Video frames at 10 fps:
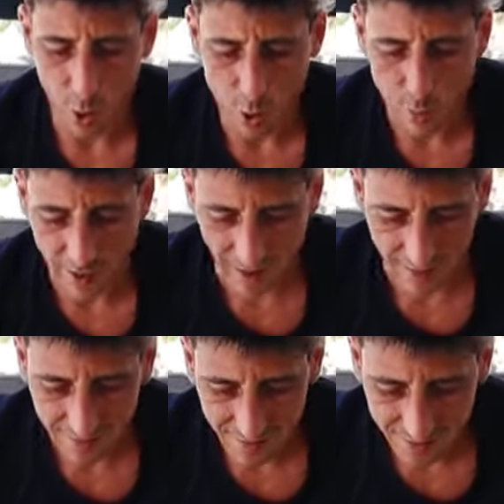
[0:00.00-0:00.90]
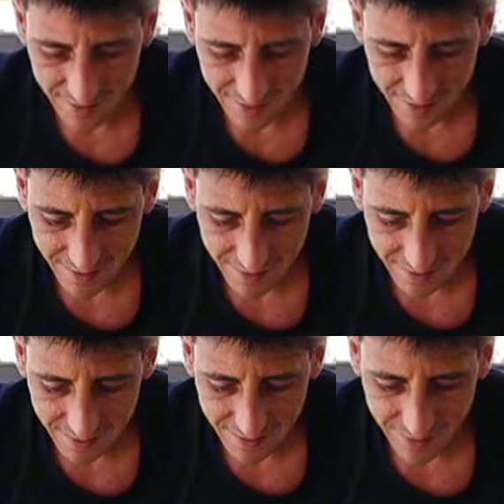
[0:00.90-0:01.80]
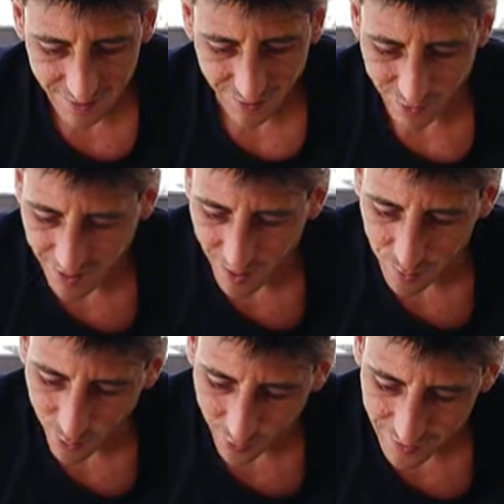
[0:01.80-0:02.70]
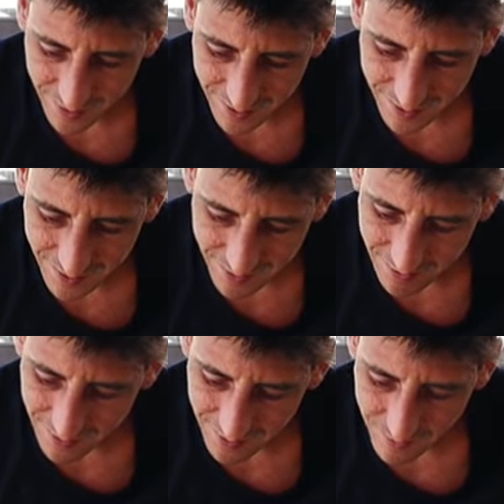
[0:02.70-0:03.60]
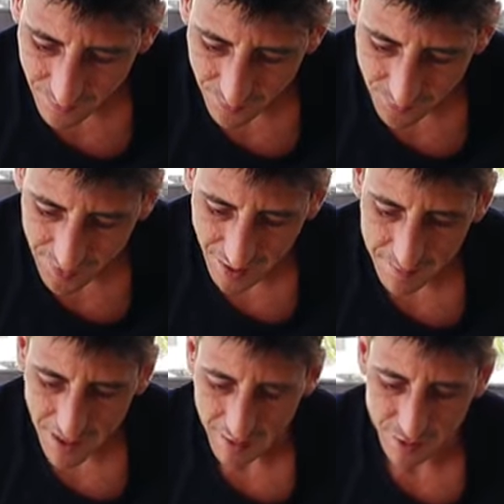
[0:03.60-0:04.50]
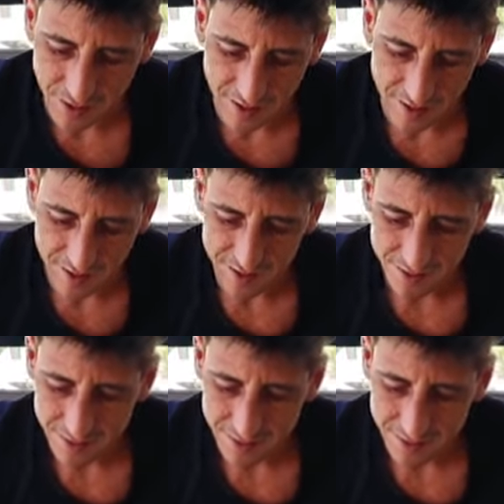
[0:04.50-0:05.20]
Oh yeah. What up, world? Thumbnail done.